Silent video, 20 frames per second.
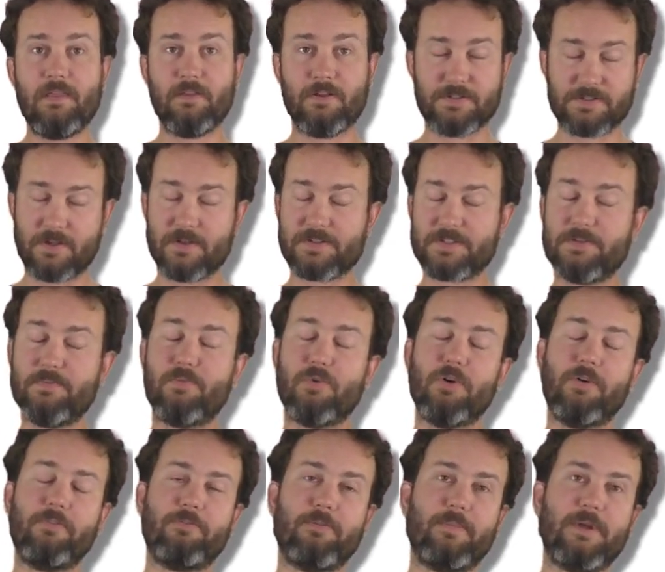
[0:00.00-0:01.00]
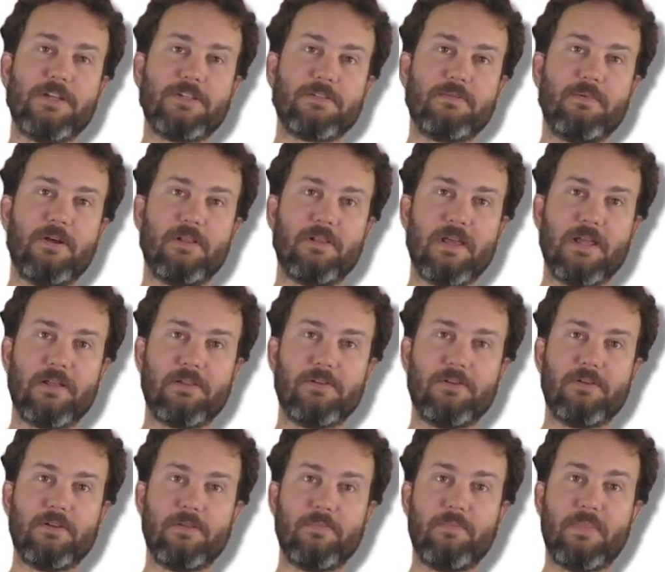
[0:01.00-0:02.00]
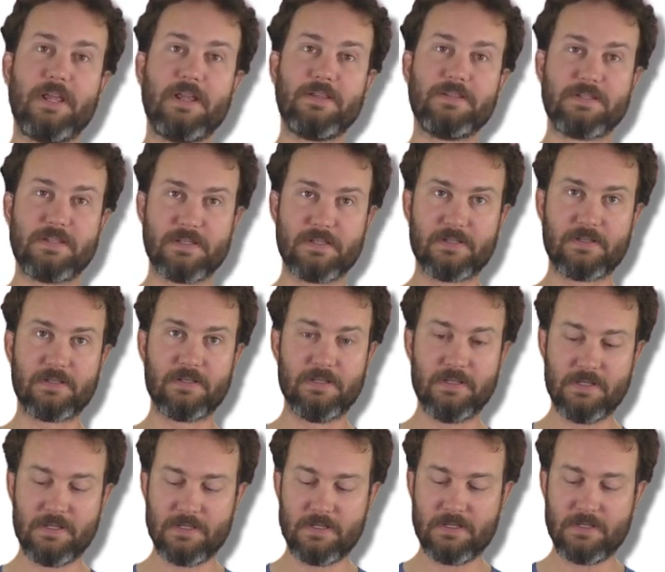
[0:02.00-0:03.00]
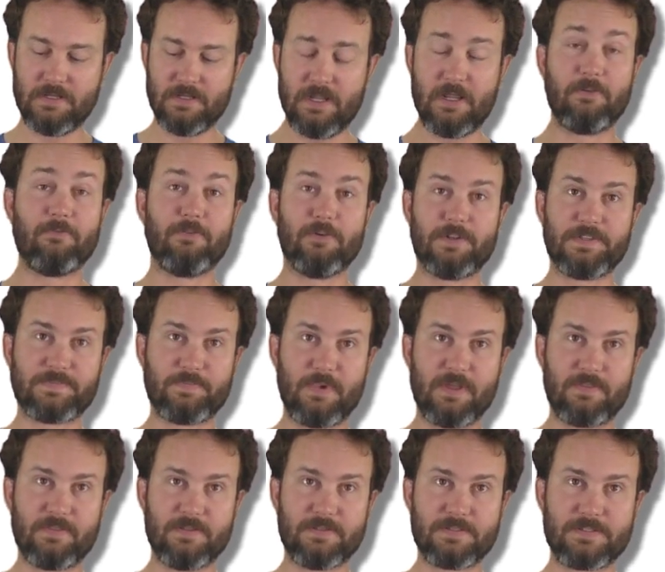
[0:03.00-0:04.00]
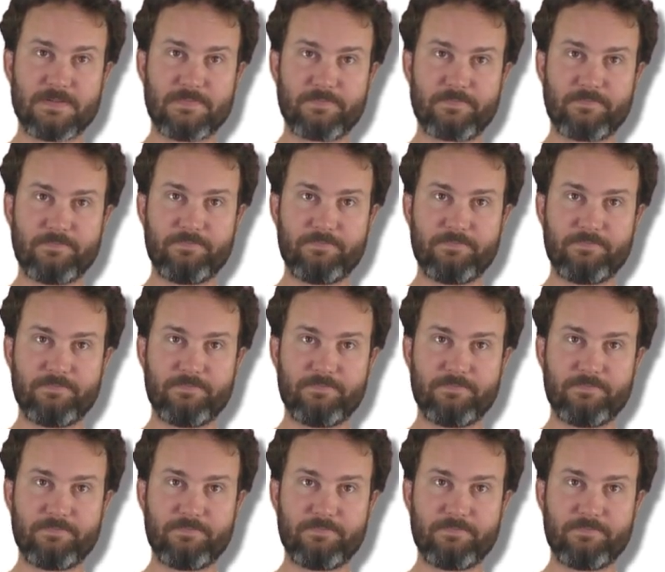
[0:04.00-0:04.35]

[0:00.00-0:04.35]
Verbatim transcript: There's also more information about likelihood and Bayesian inference methods.